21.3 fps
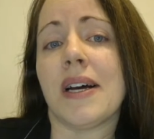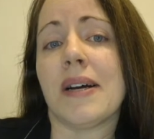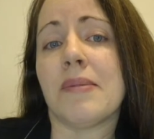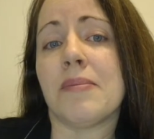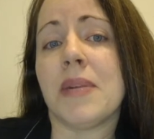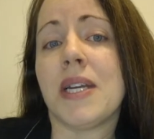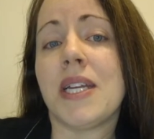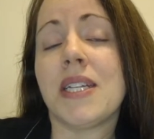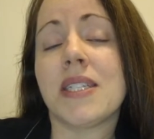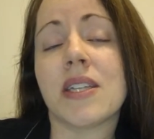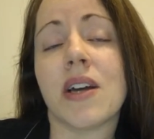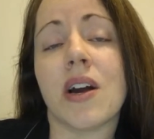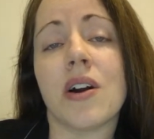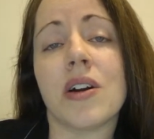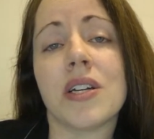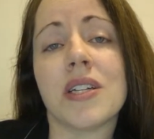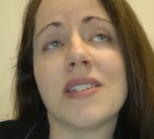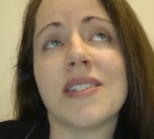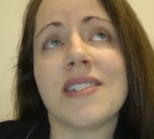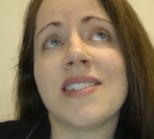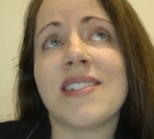It is
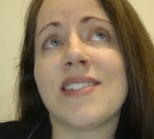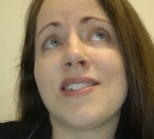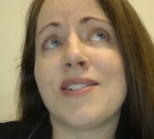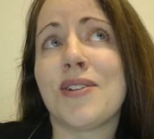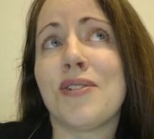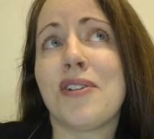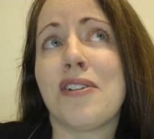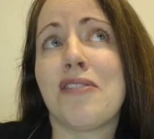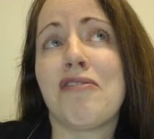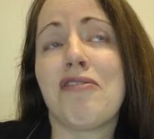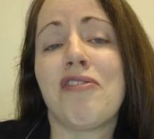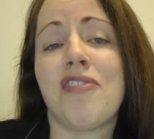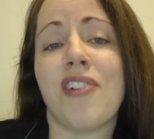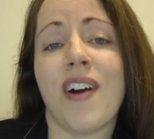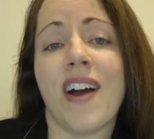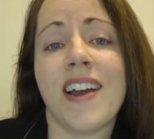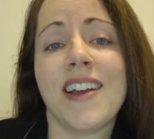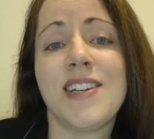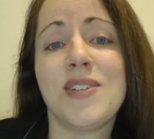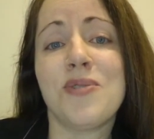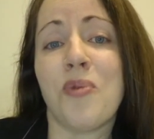artists who can
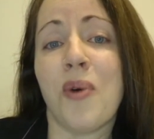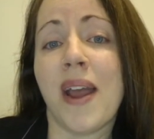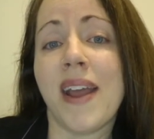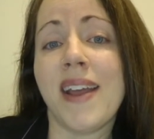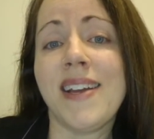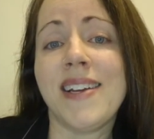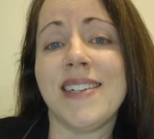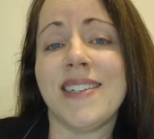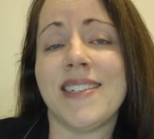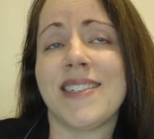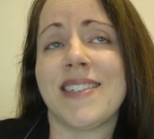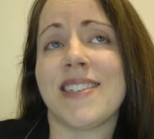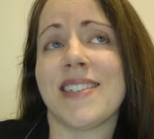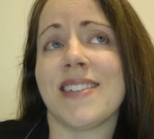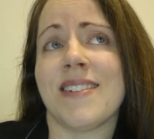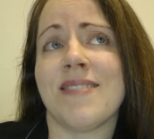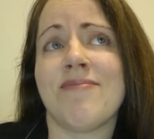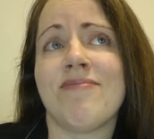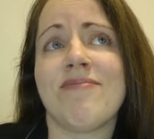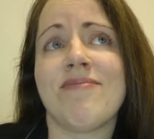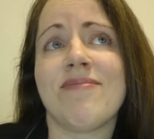find ways
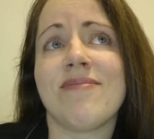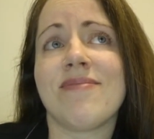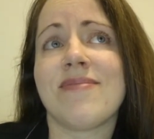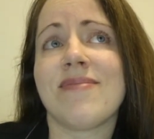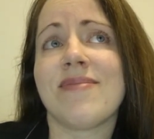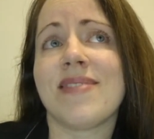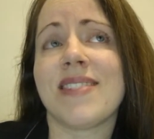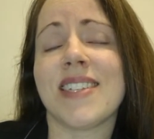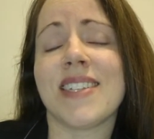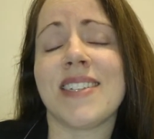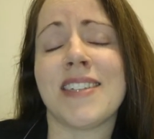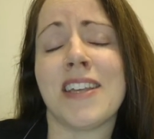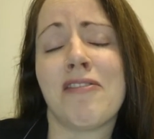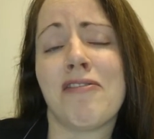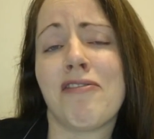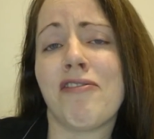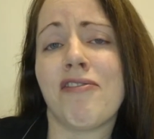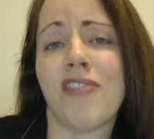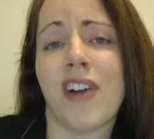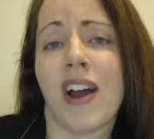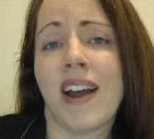to set
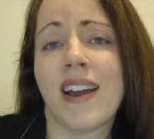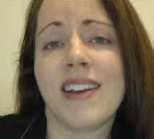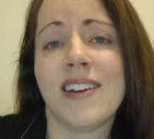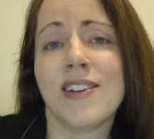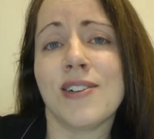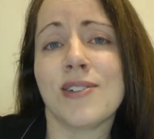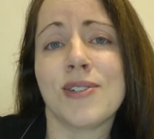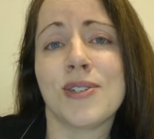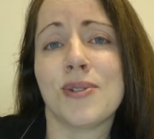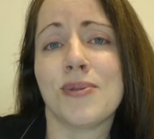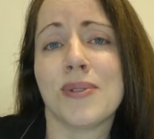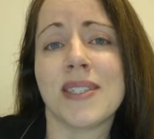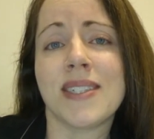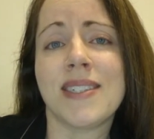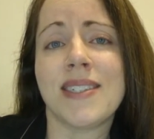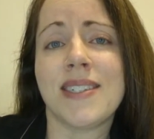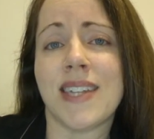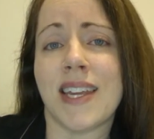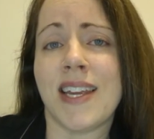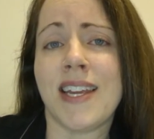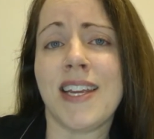fire to a
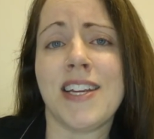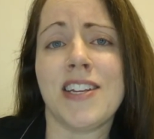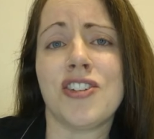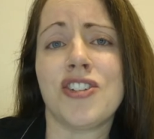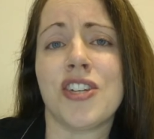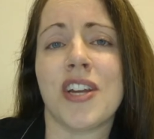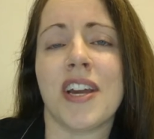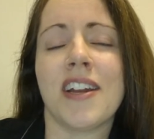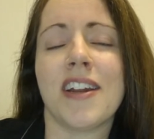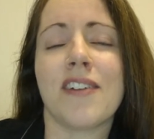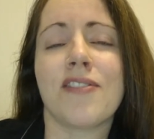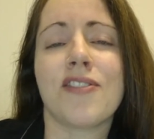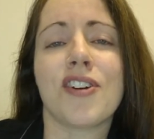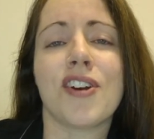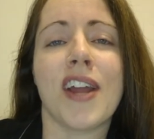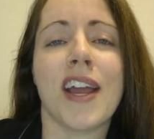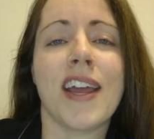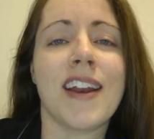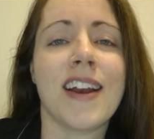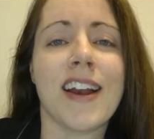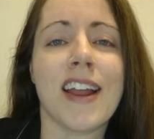stage night after
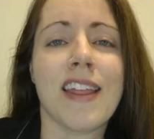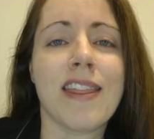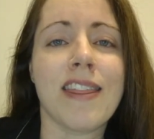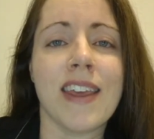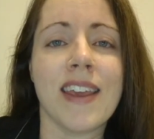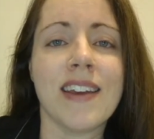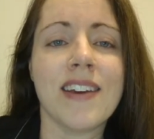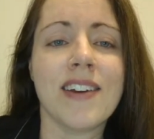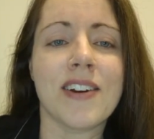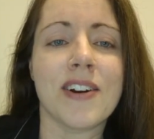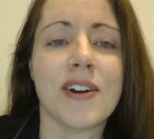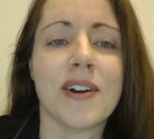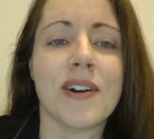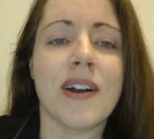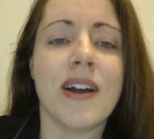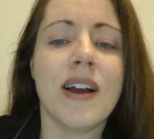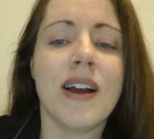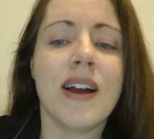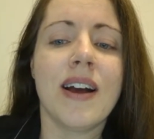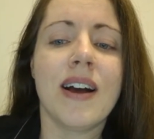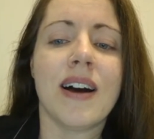night in a theater.
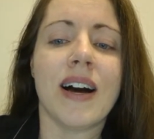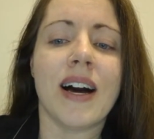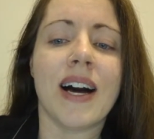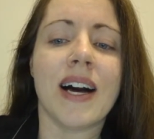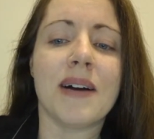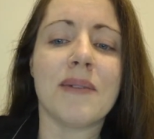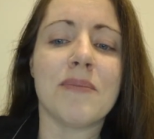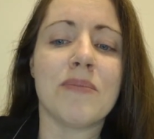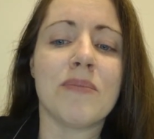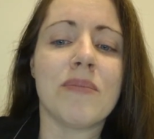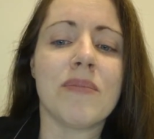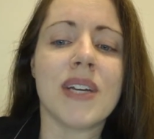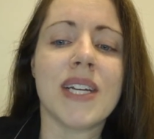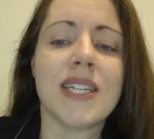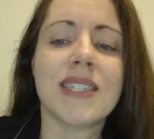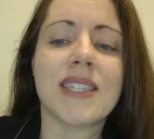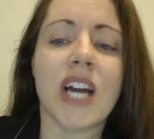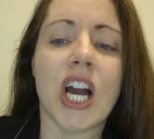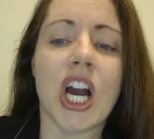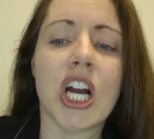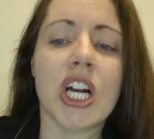
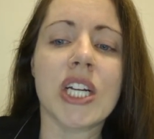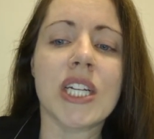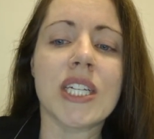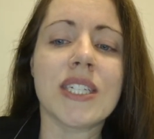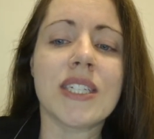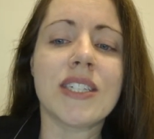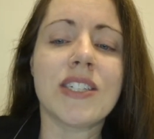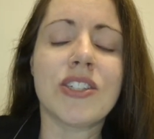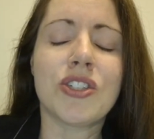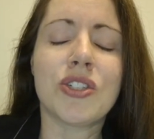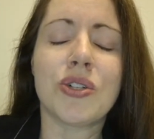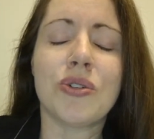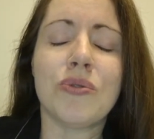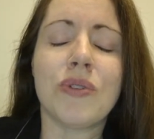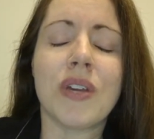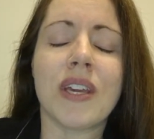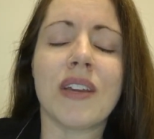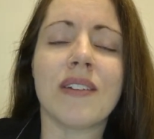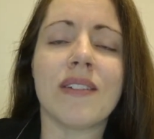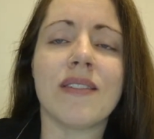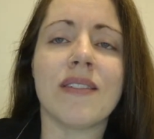It's artists who
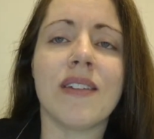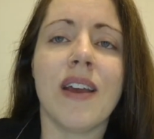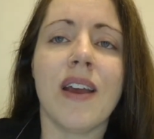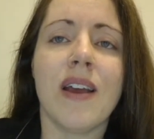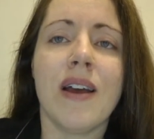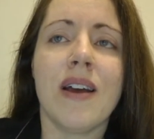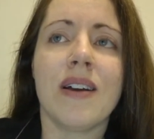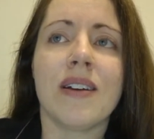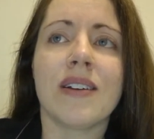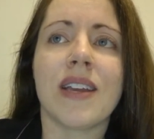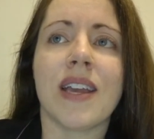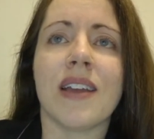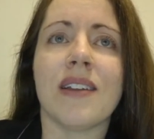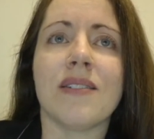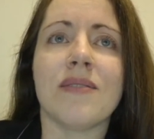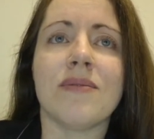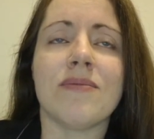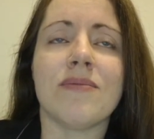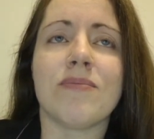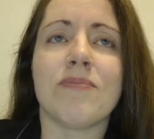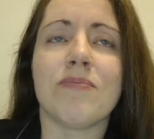
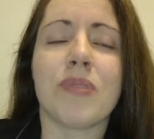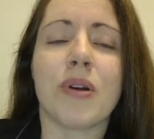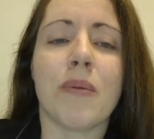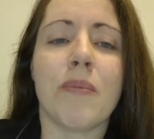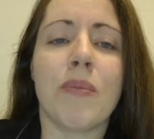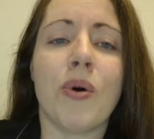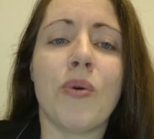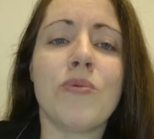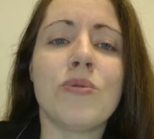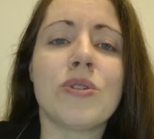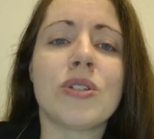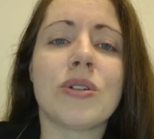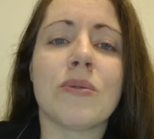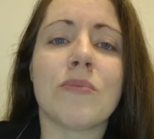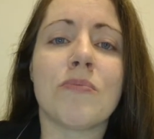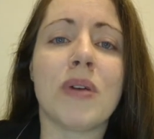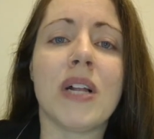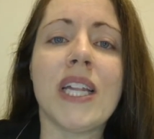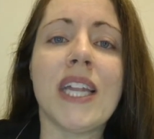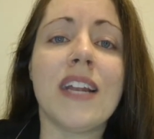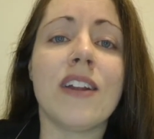can promote
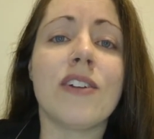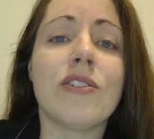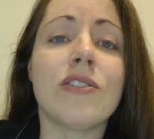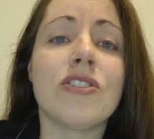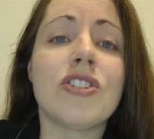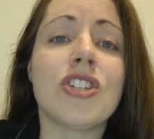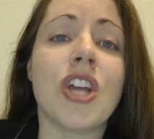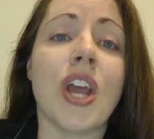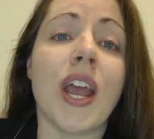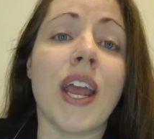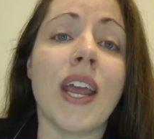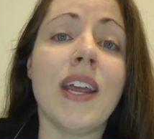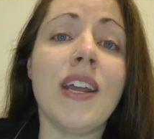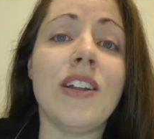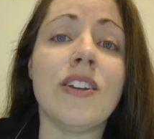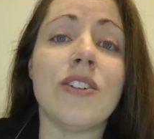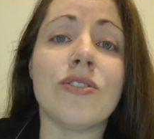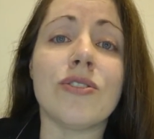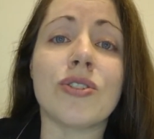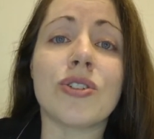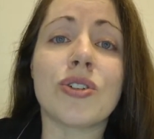political
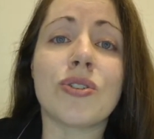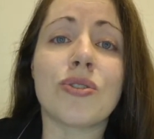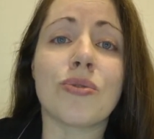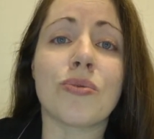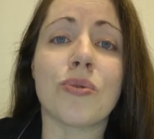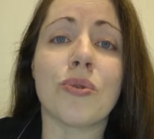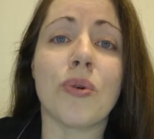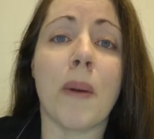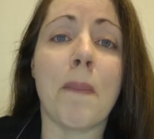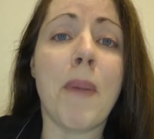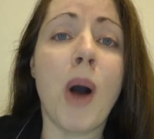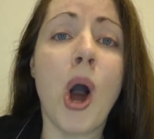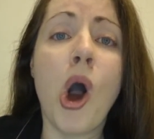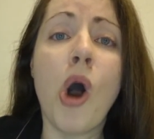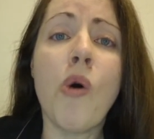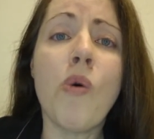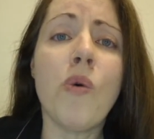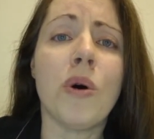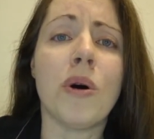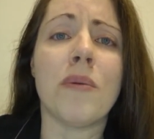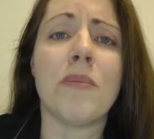change through a
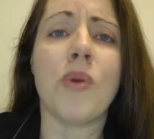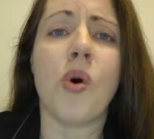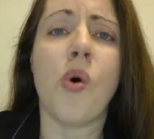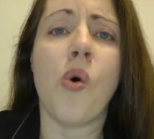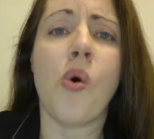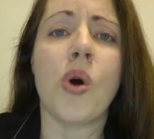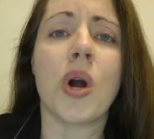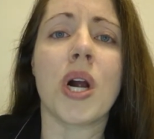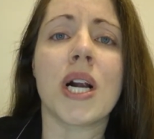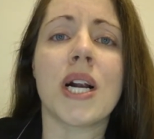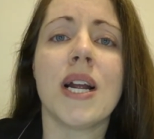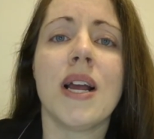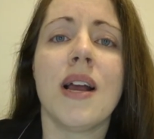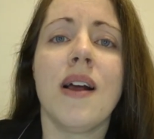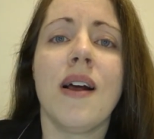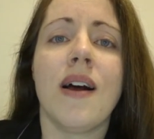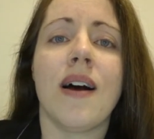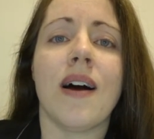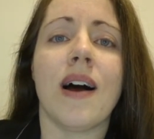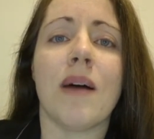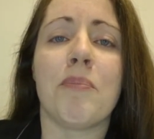poem or
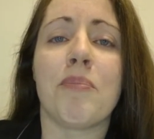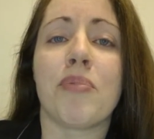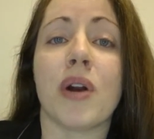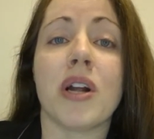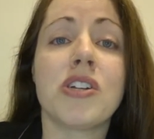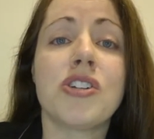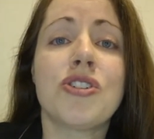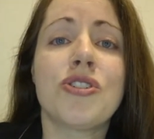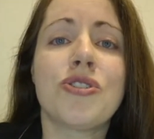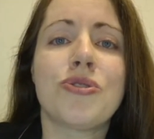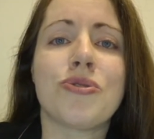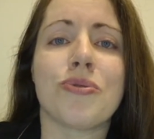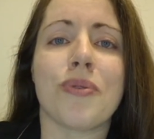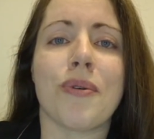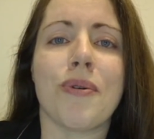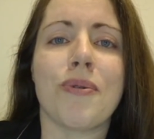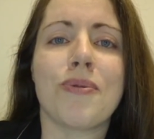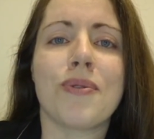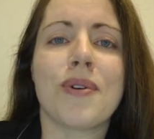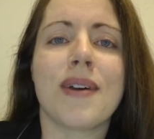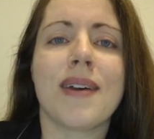a
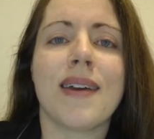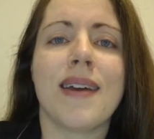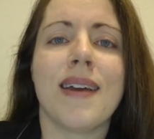brushstroke.